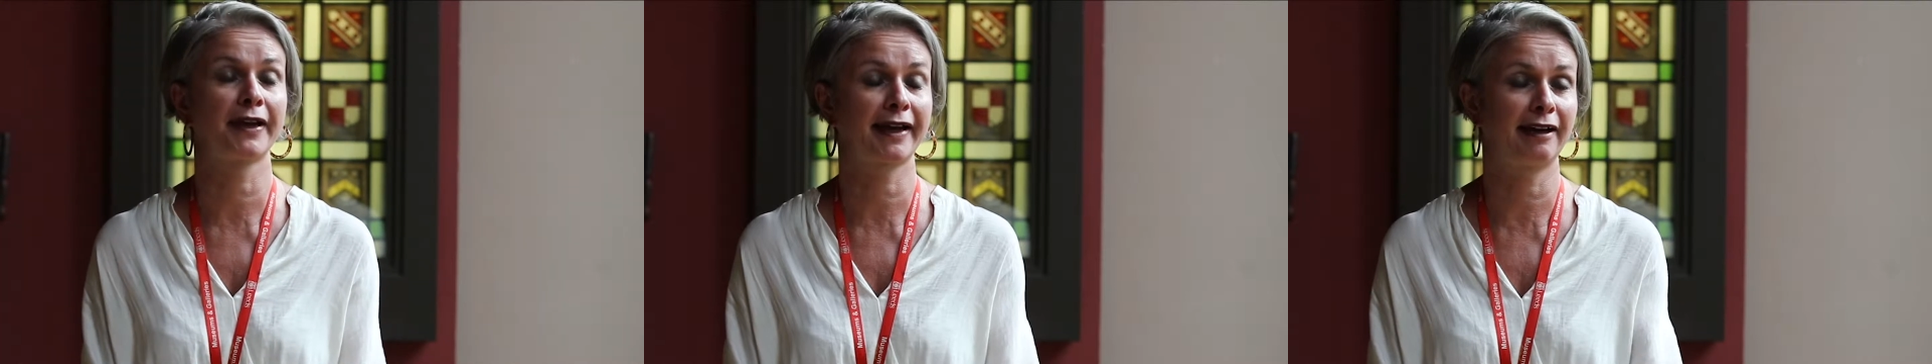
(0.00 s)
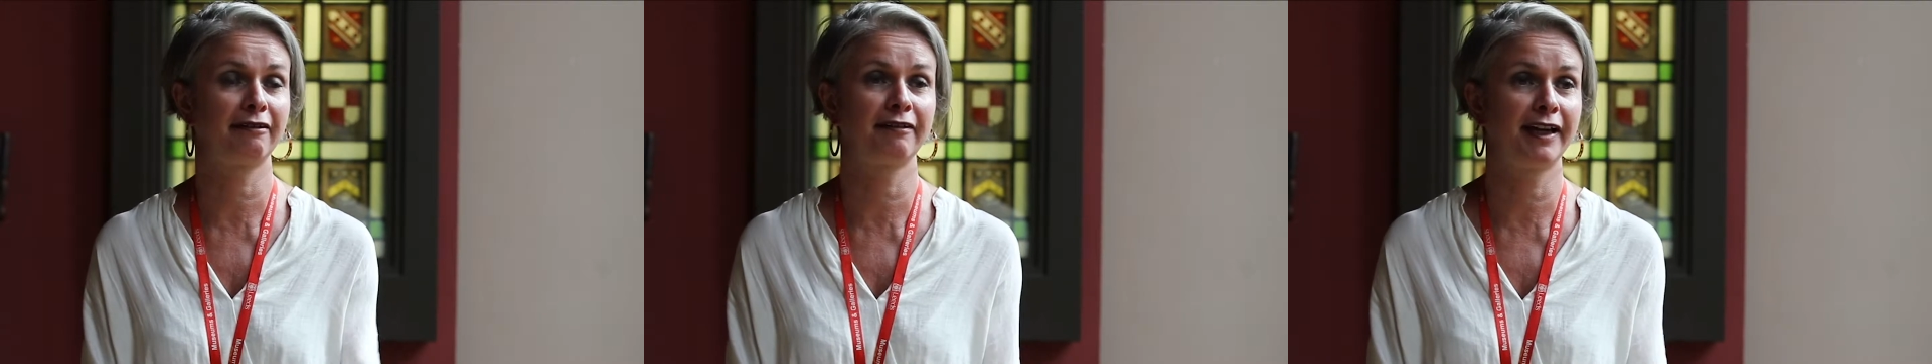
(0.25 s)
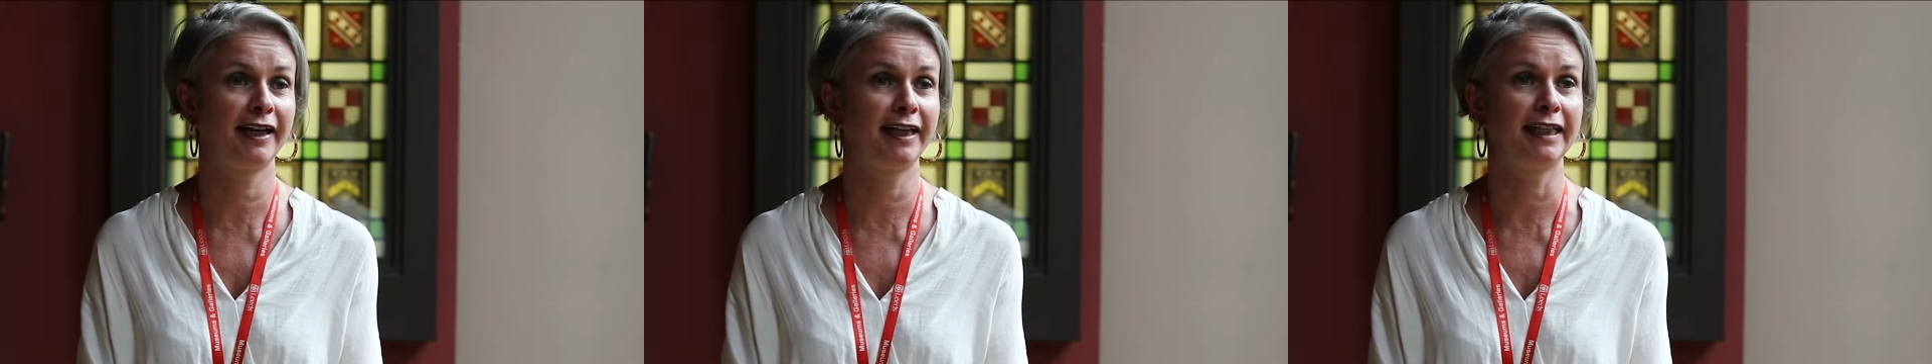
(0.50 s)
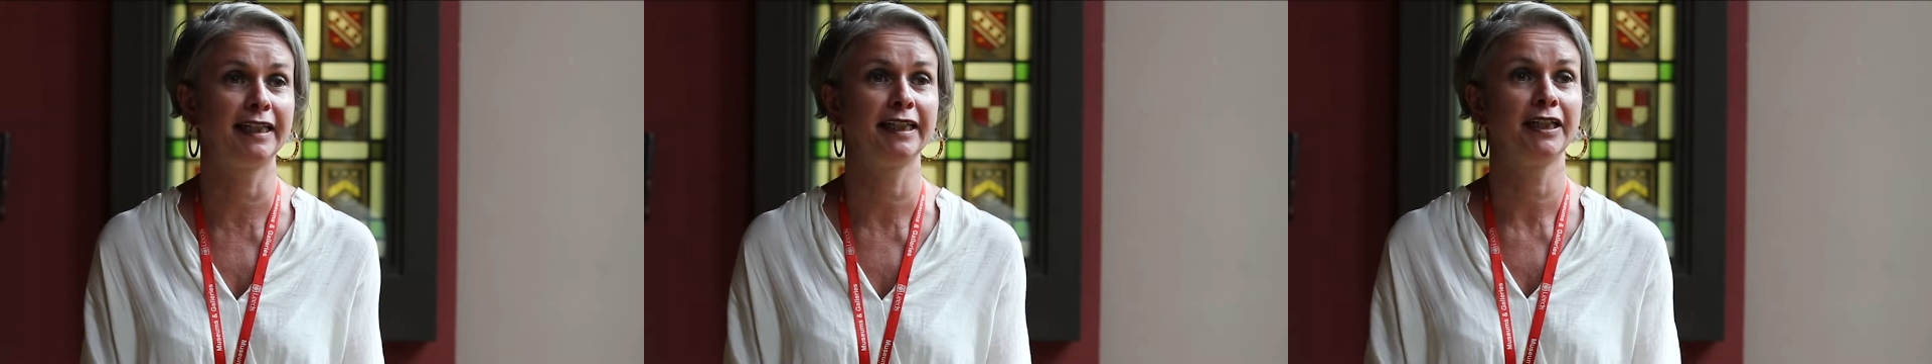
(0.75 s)

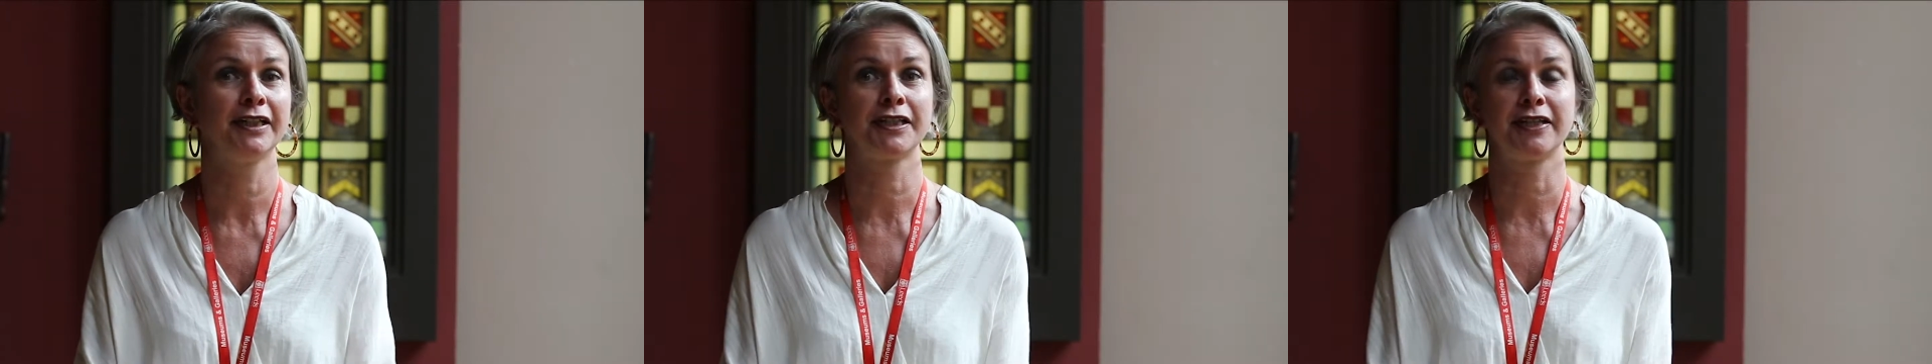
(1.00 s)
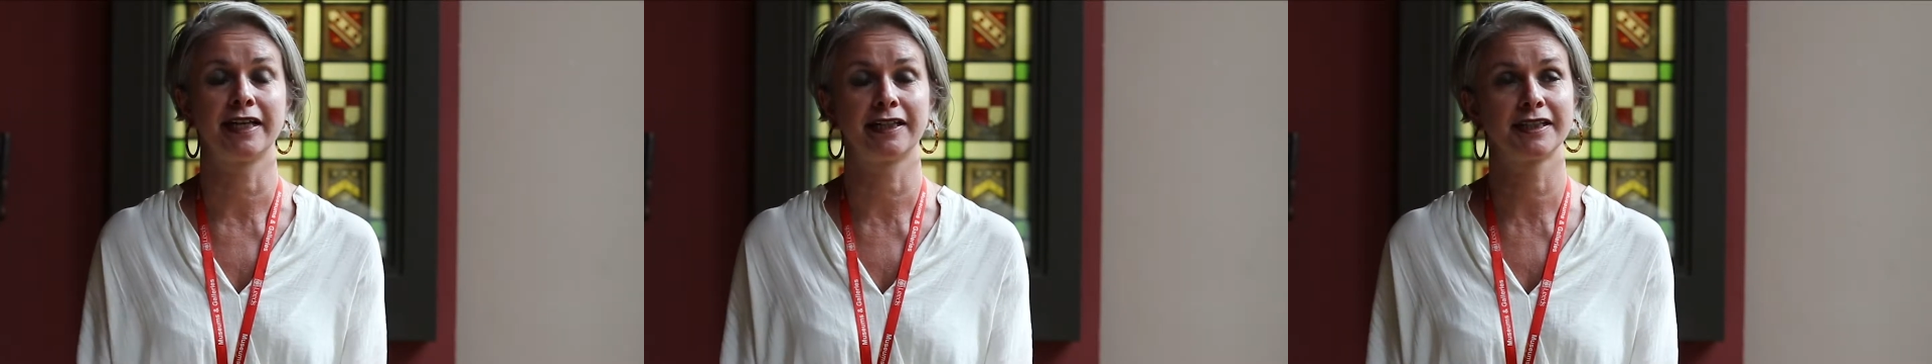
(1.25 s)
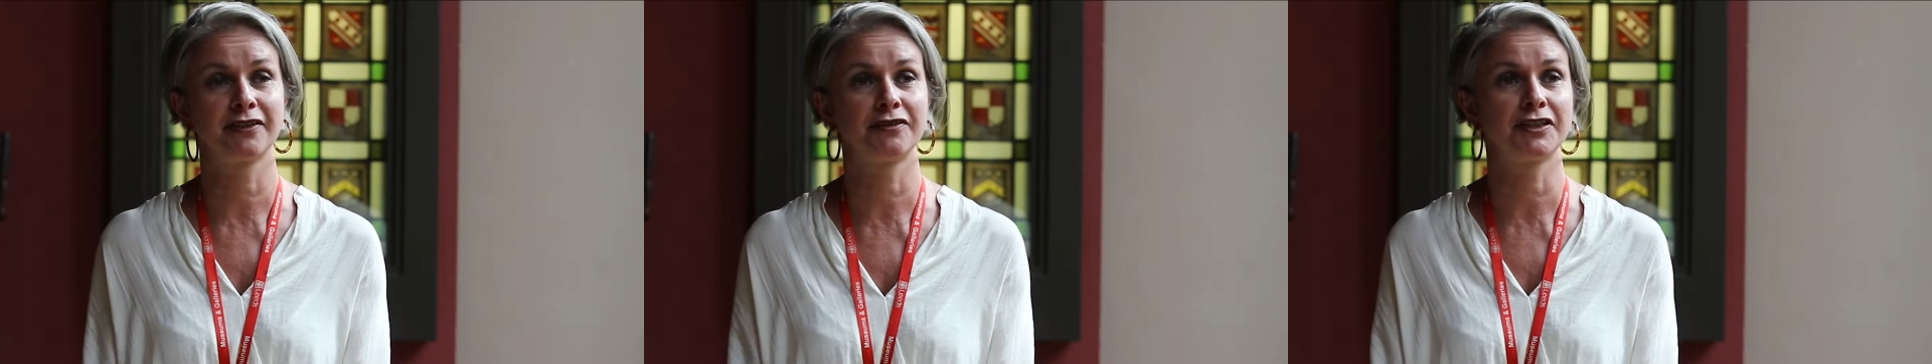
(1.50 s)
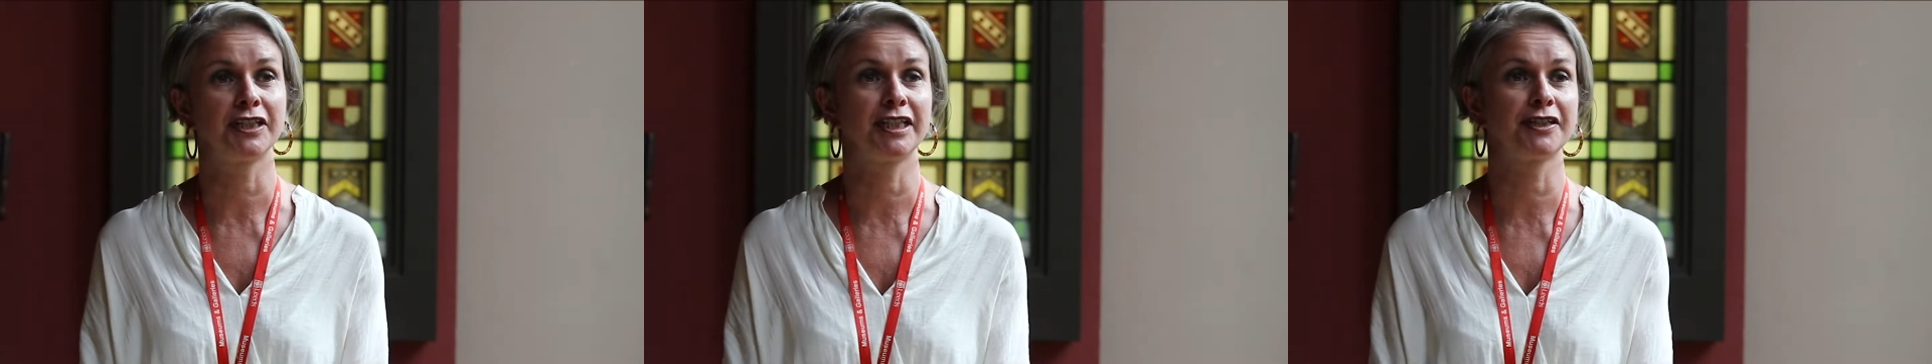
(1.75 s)
cafe to the
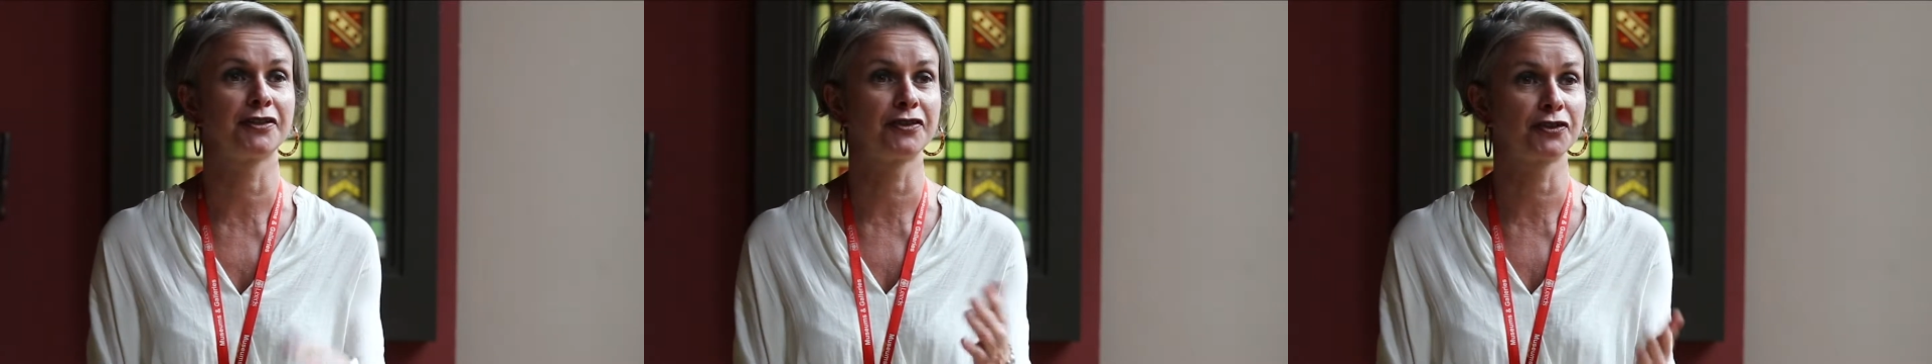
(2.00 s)
activities to the